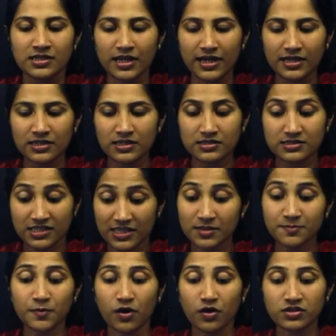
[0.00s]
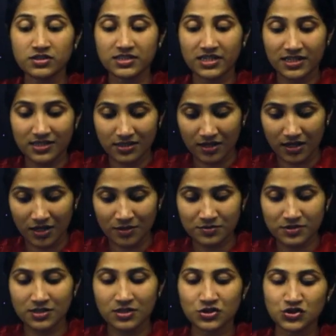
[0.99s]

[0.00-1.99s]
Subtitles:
10.8 grams.